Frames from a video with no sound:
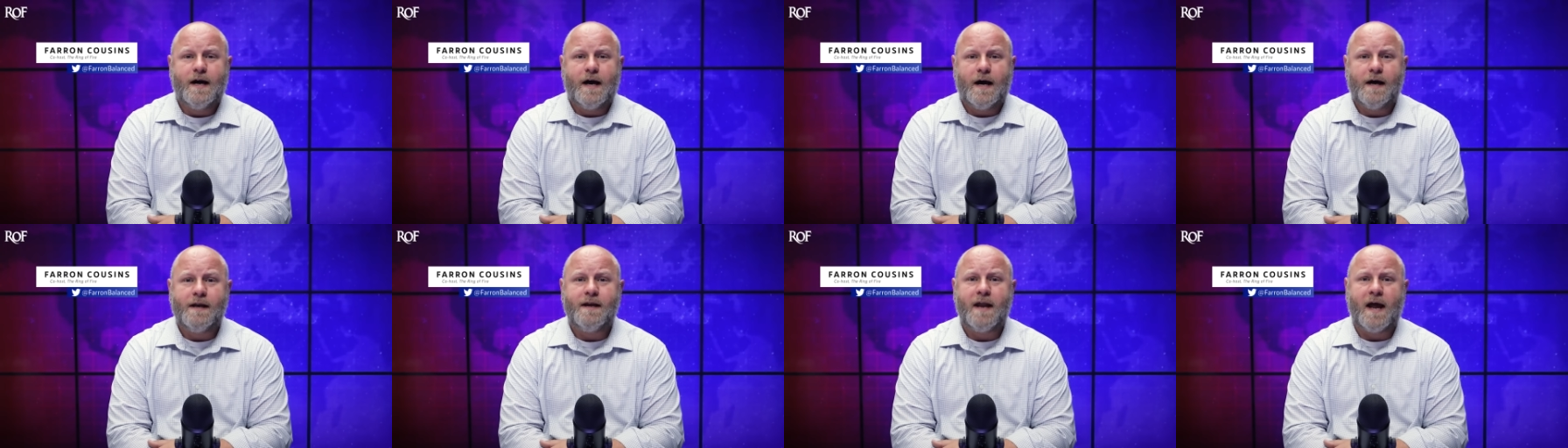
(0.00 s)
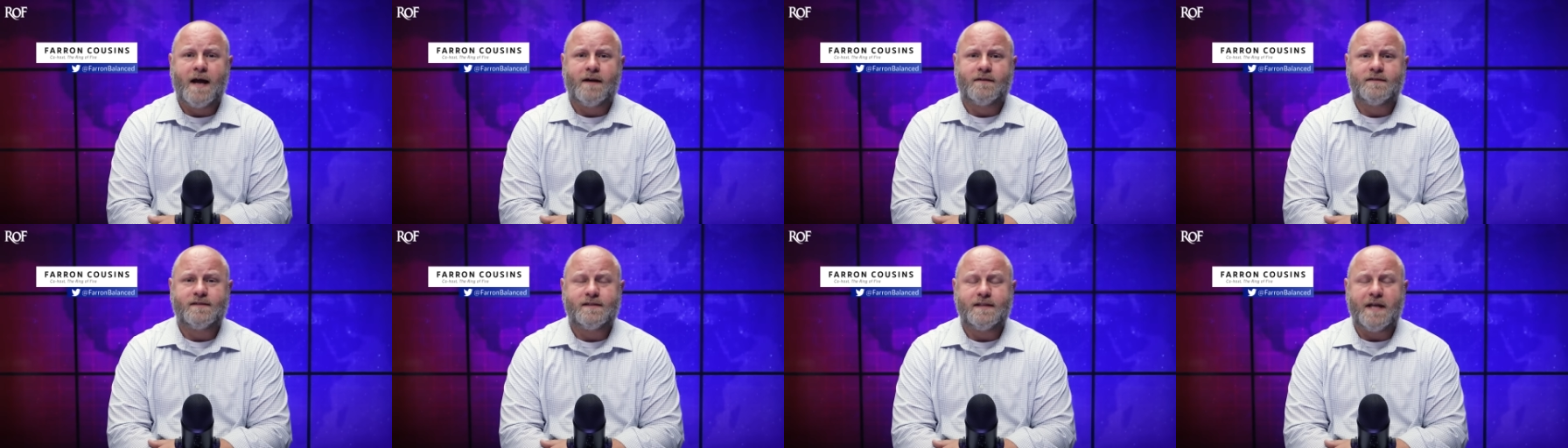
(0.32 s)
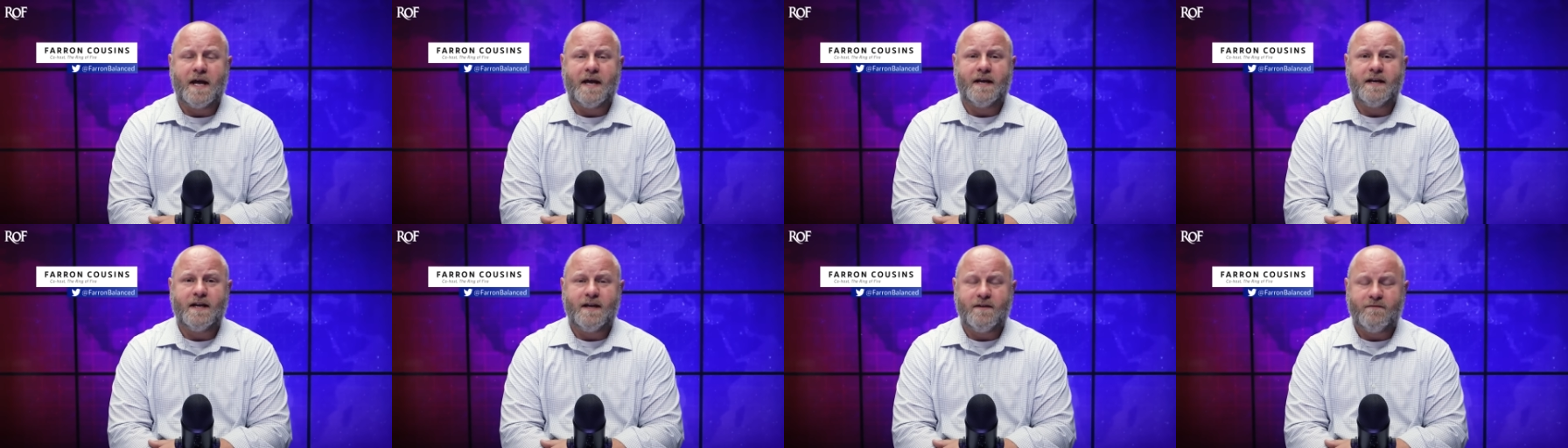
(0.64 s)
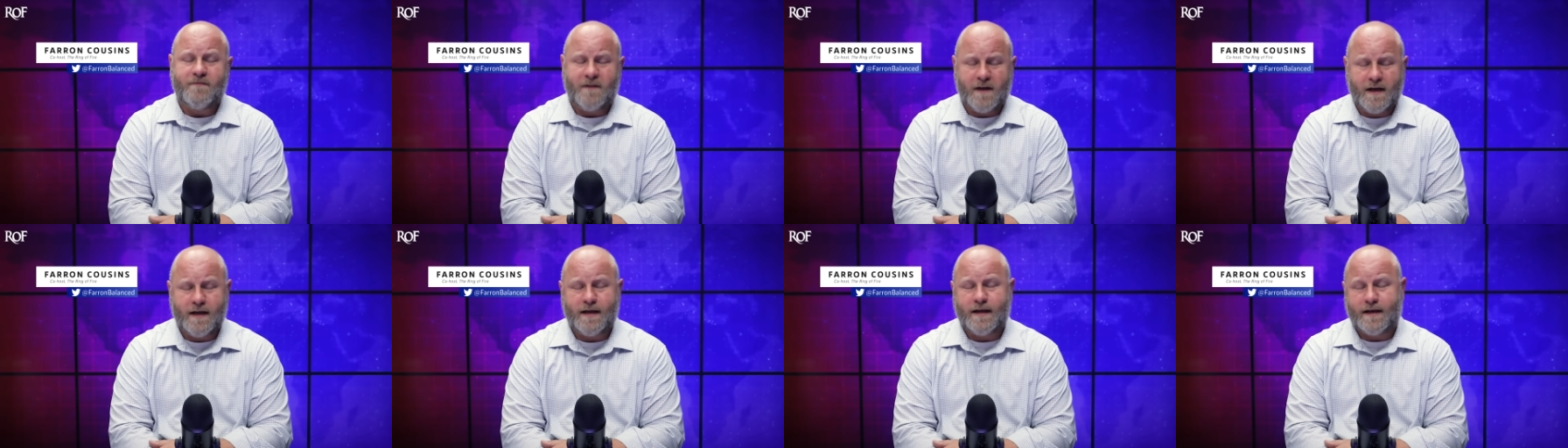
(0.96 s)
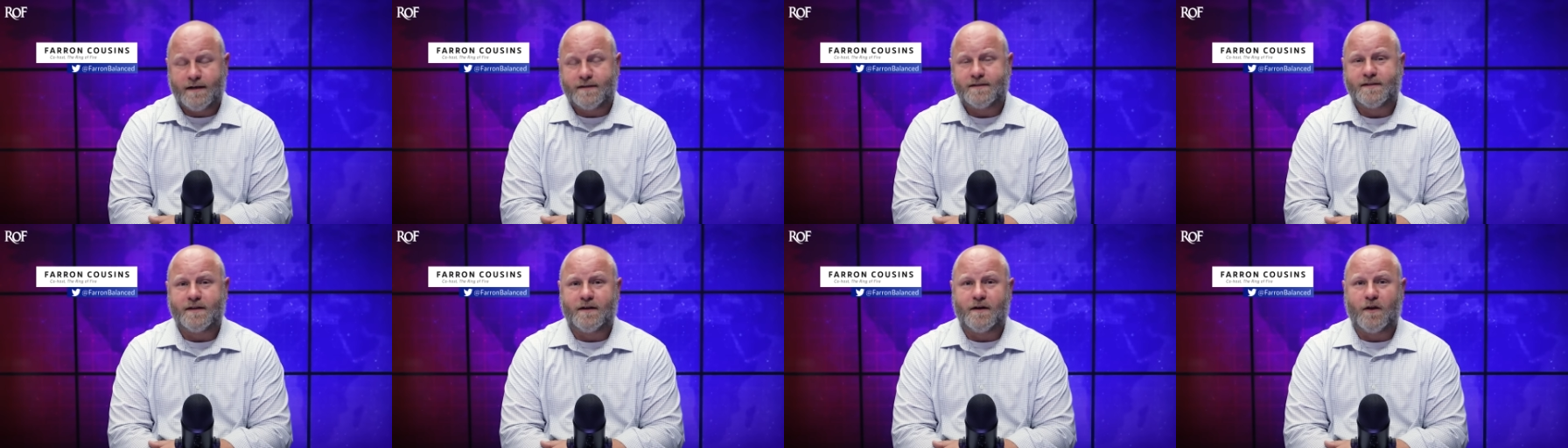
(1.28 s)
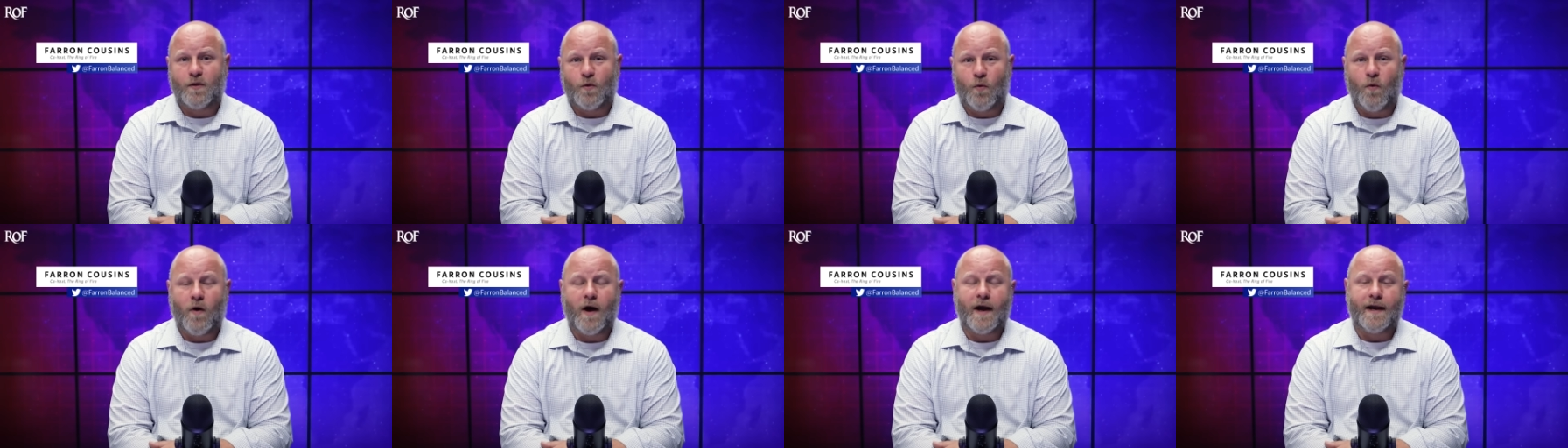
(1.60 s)
announced that if he gets into
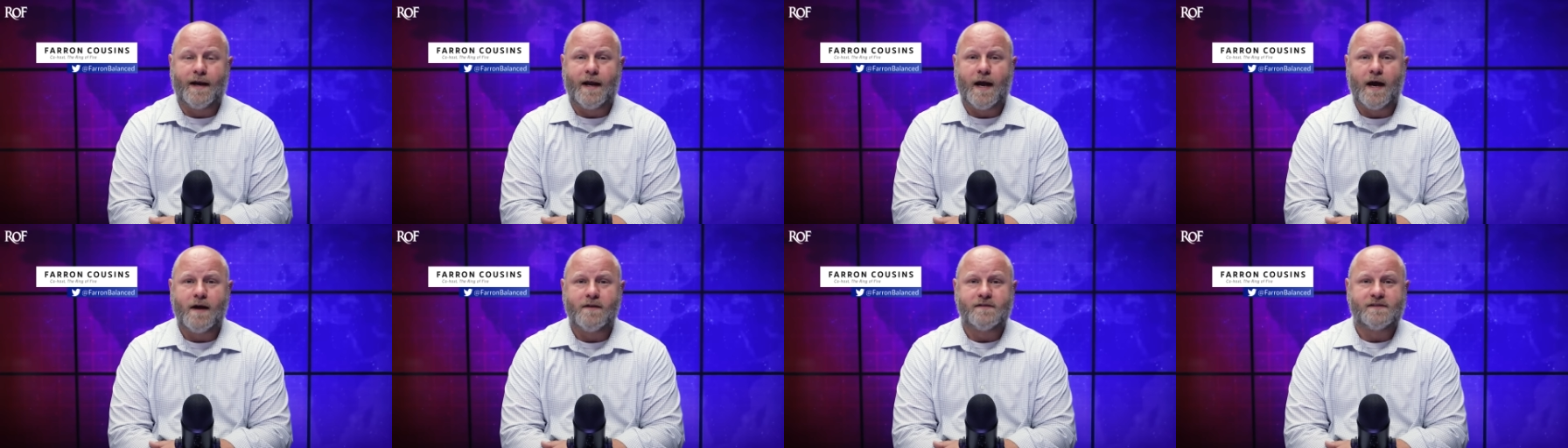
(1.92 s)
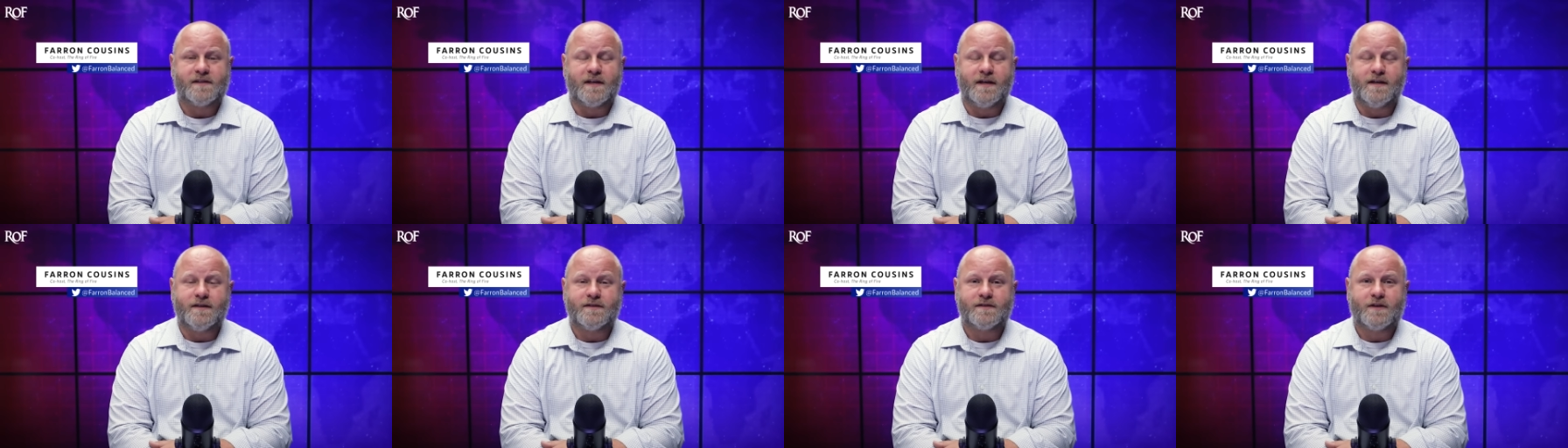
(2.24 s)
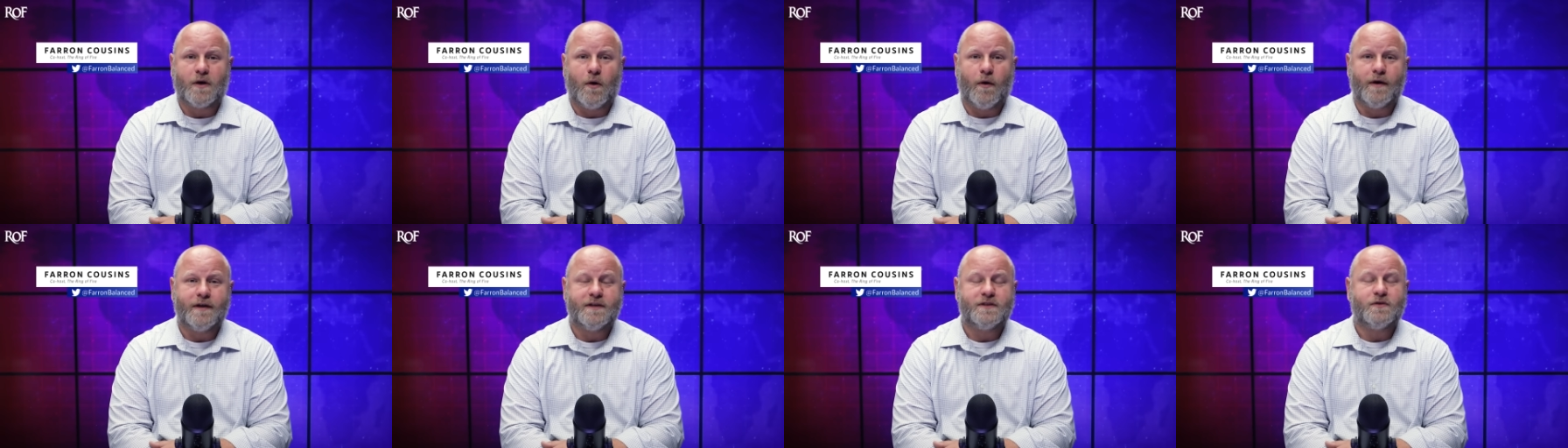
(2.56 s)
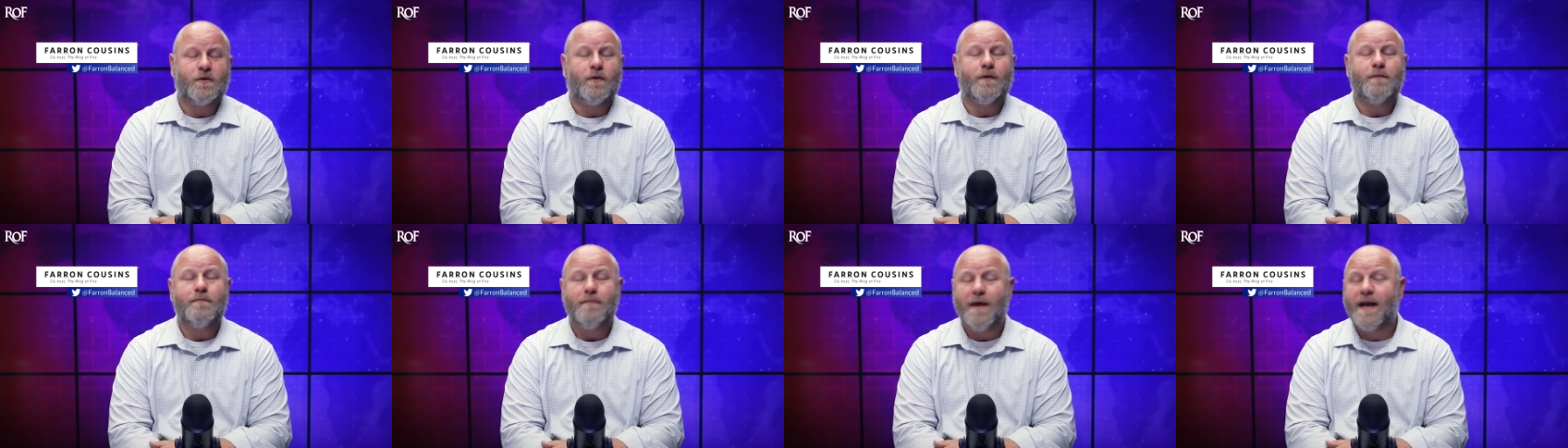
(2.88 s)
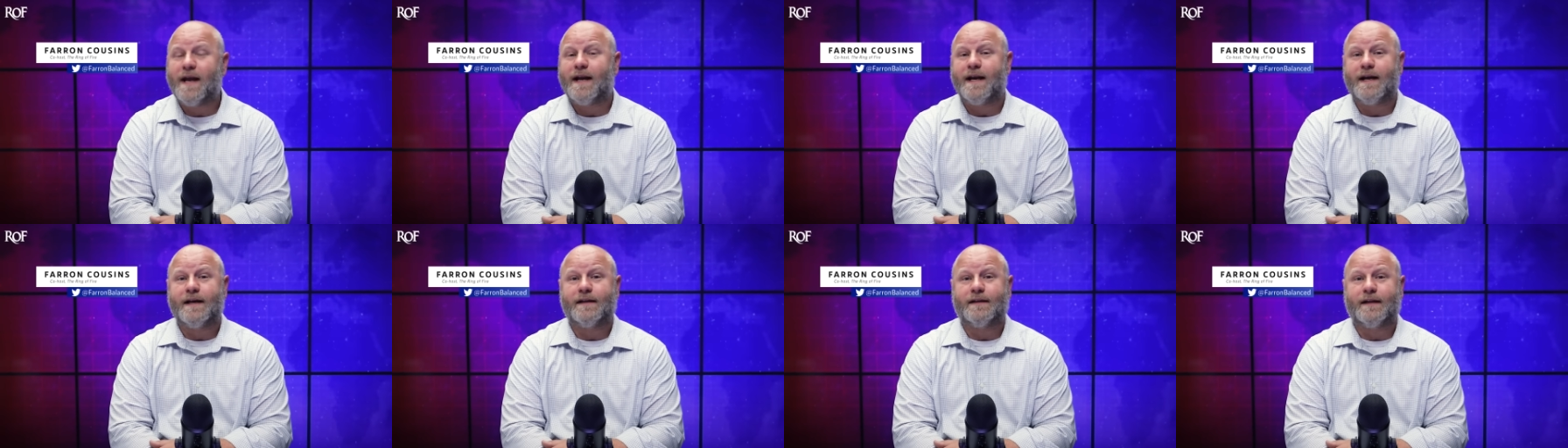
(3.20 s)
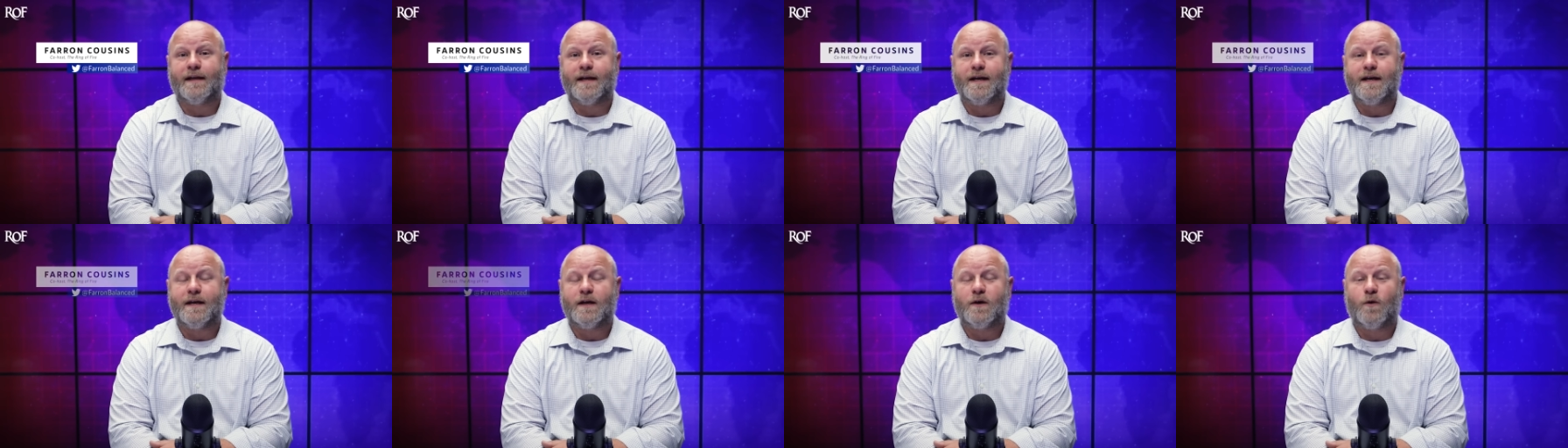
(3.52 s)
the White House, he is going to
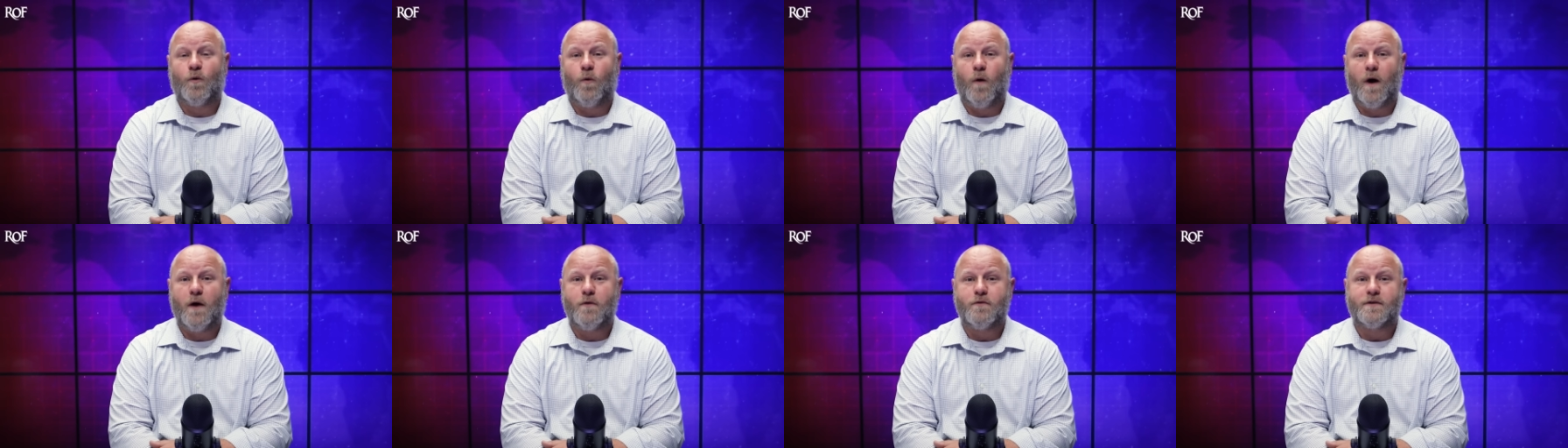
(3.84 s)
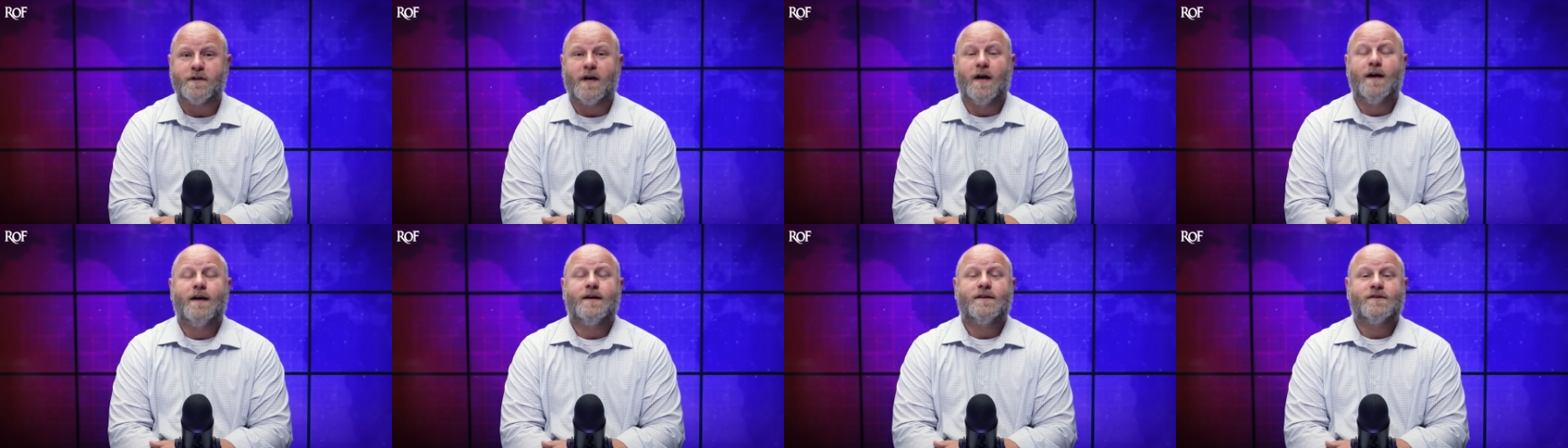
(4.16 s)
immediately, quote,